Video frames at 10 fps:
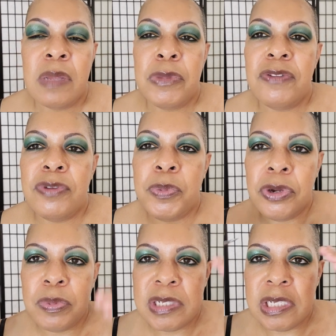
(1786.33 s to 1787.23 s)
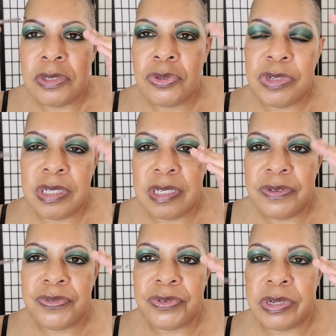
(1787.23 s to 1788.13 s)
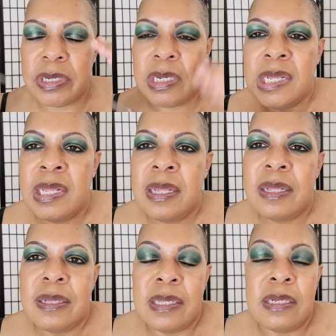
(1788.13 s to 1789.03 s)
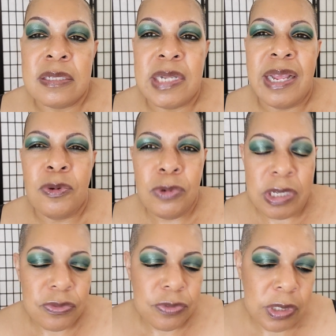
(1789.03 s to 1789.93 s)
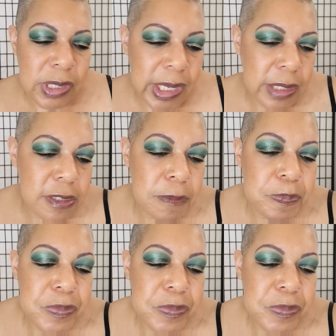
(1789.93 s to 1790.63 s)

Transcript: But if you purposely do it different, then it's like, oh, that's really nice.